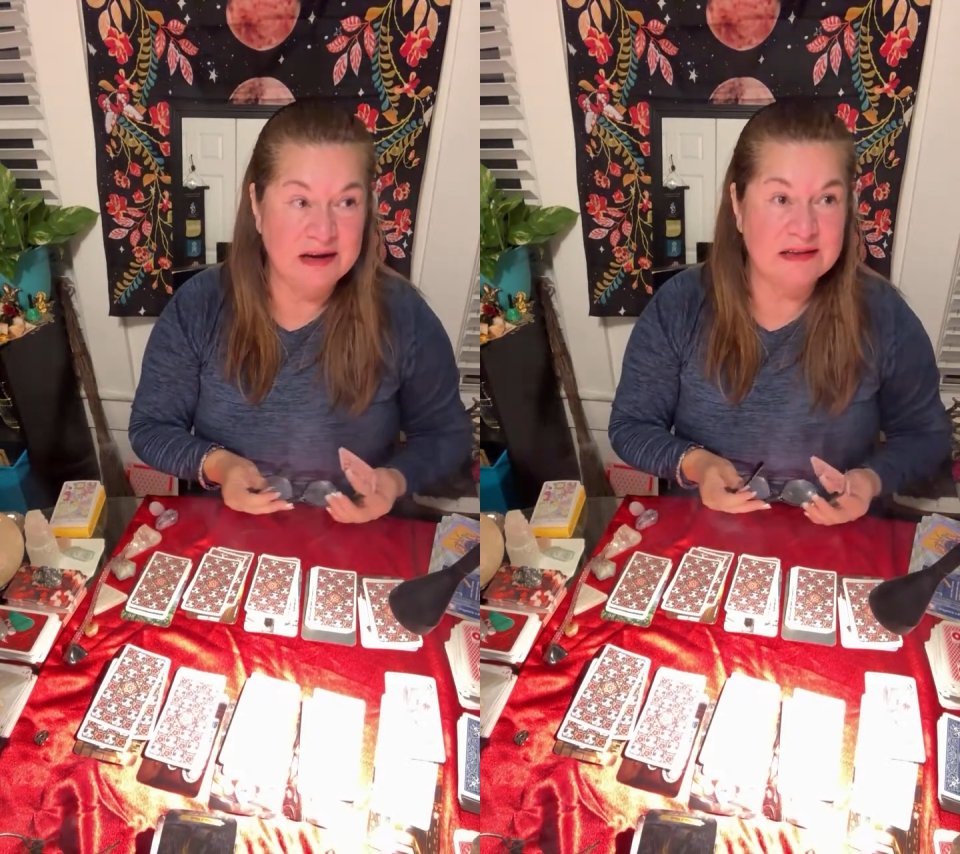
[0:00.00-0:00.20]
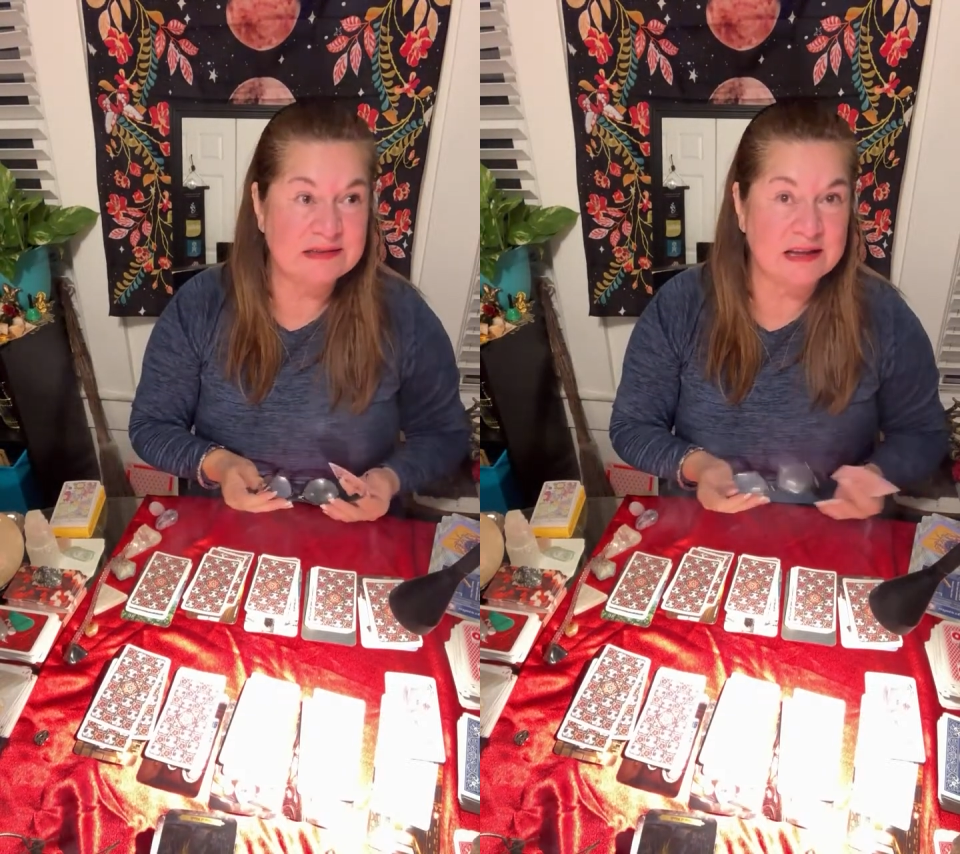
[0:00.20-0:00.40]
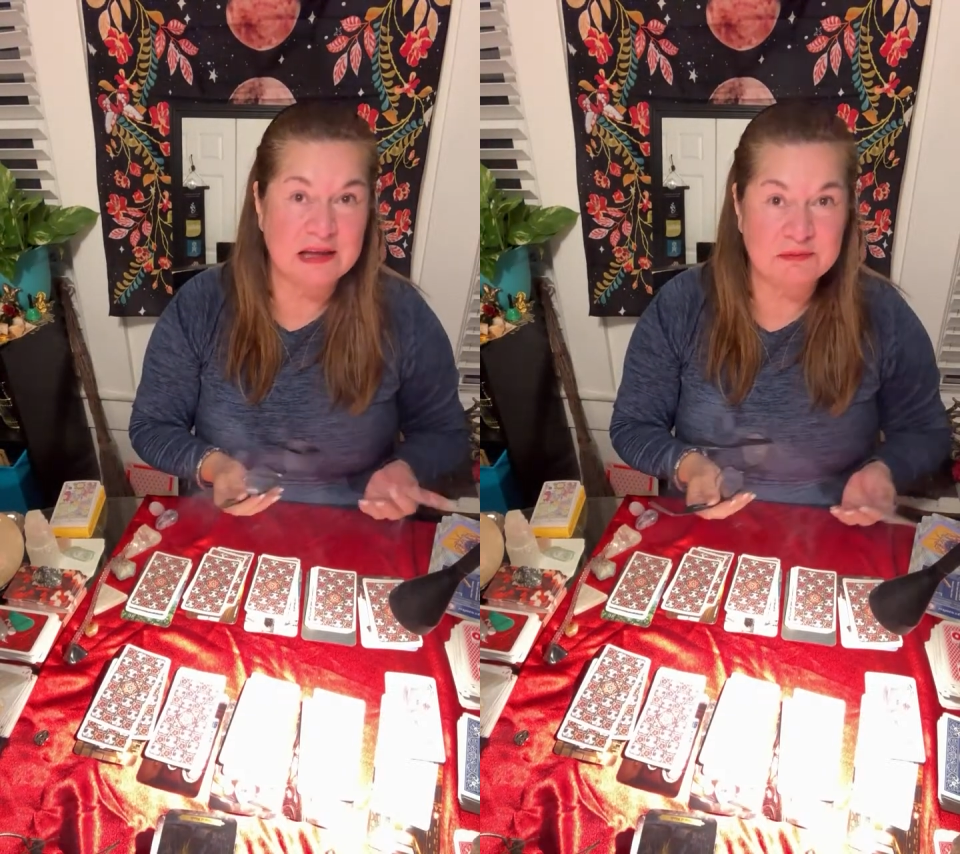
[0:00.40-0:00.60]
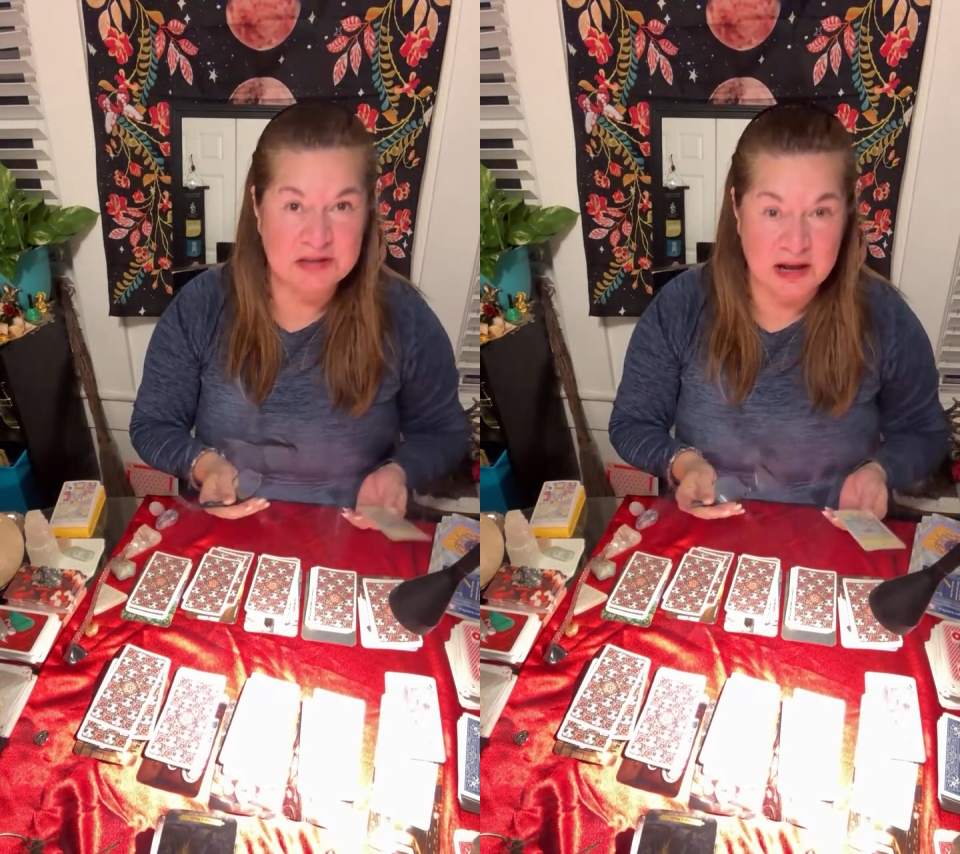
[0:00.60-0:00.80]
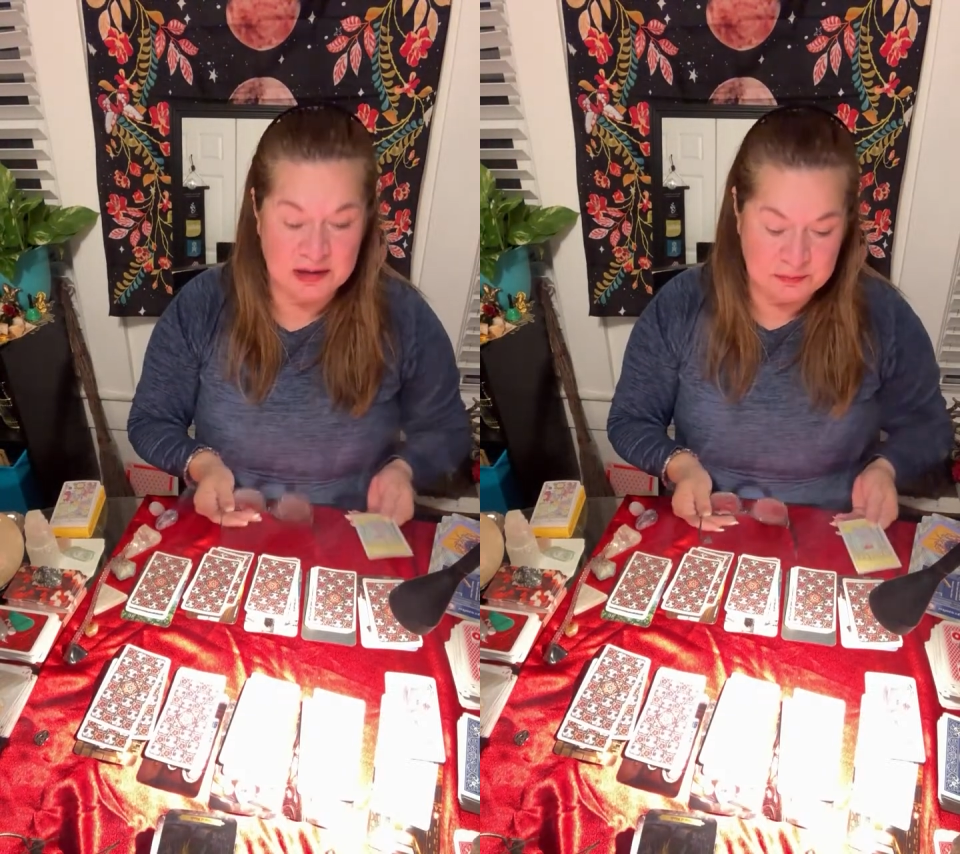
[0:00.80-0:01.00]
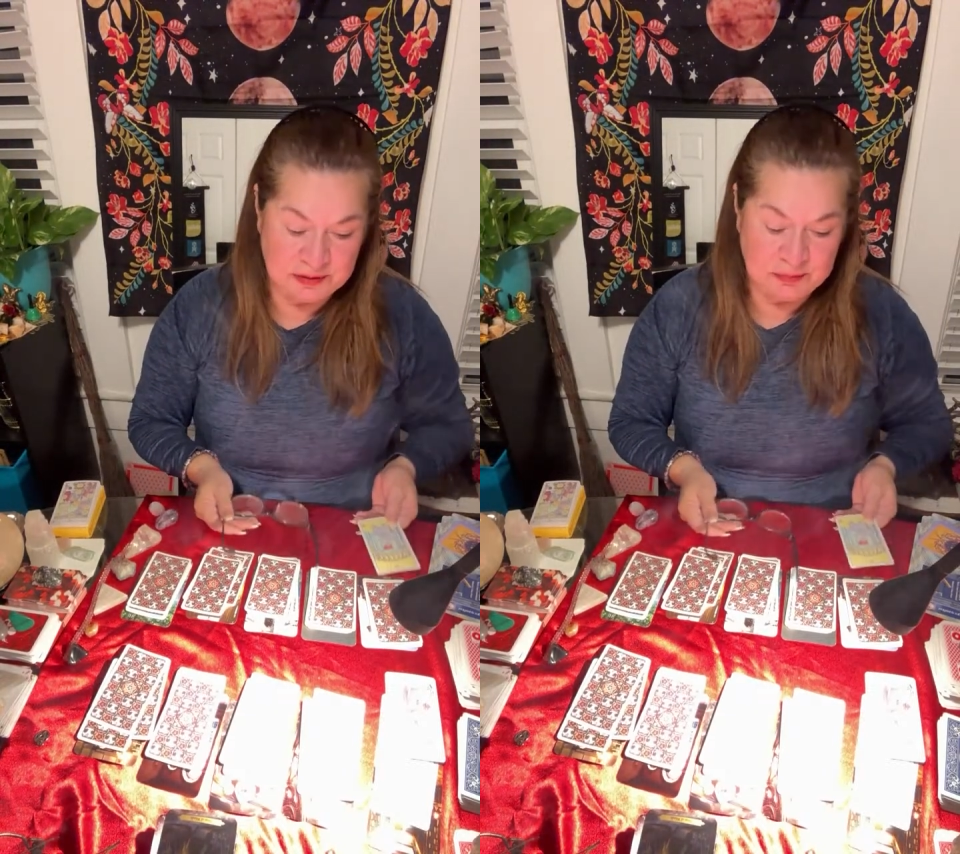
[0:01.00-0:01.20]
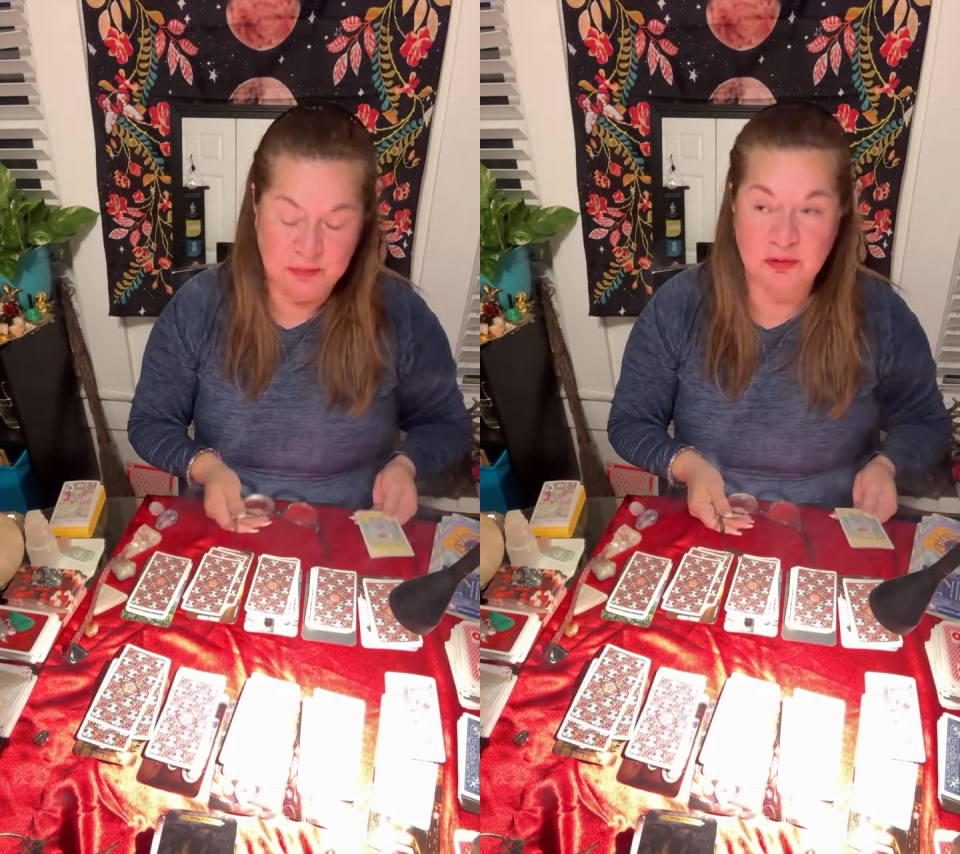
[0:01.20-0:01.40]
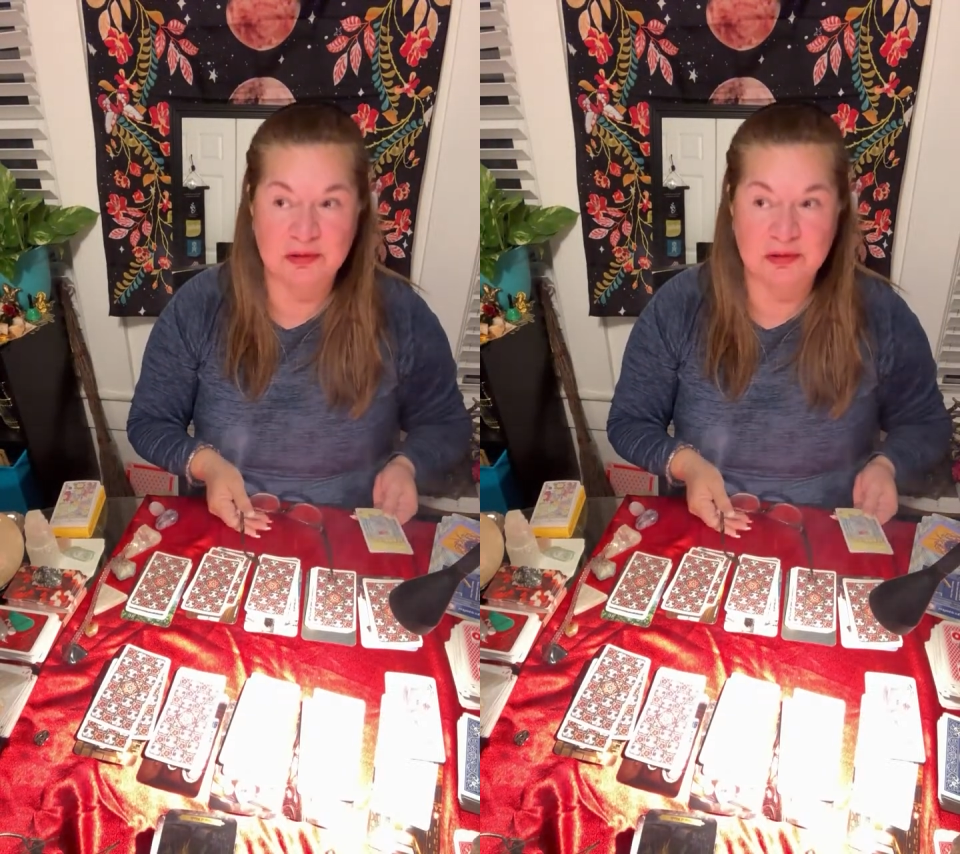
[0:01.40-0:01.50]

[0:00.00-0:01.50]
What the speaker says: as I keep telling people,